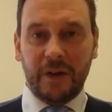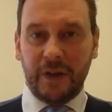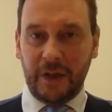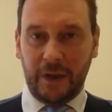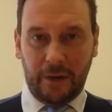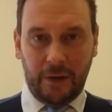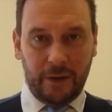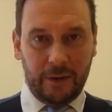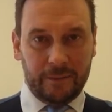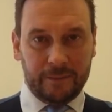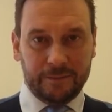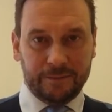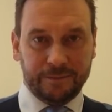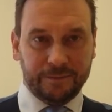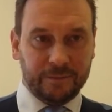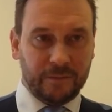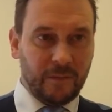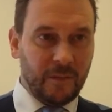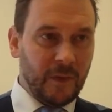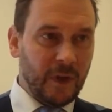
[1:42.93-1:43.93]
year,
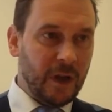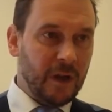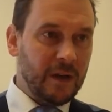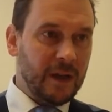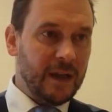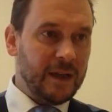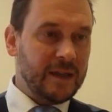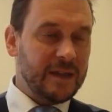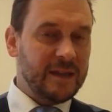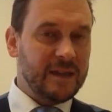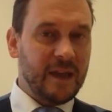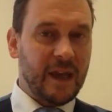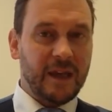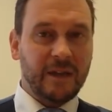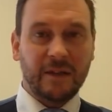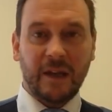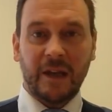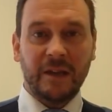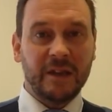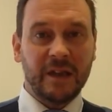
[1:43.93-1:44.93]
let's say
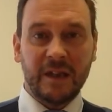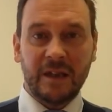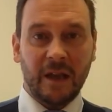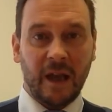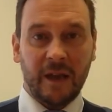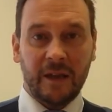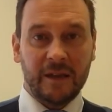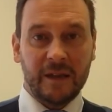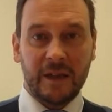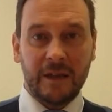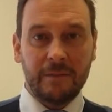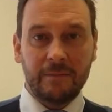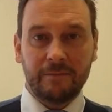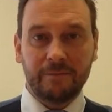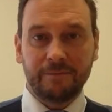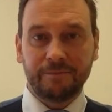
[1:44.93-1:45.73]
1990.